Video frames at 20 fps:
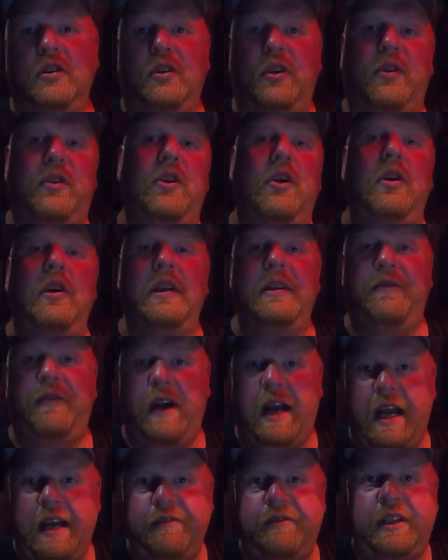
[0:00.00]
So
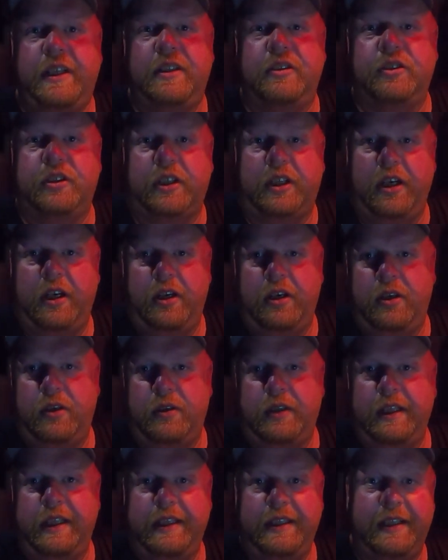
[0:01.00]
35 years
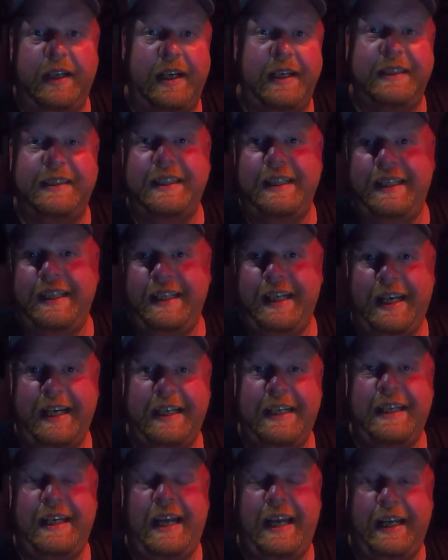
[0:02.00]
ago, in
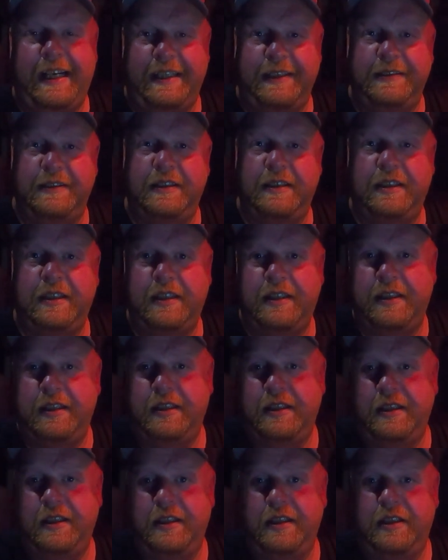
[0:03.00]
1988,
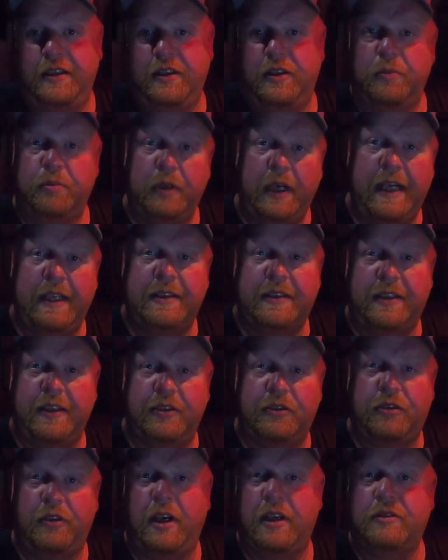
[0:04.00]

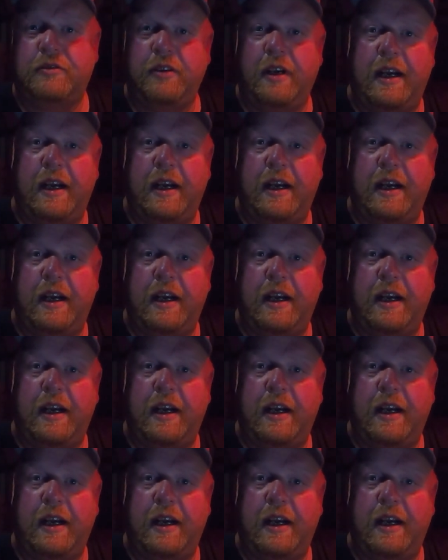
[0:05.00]
Nebraska truck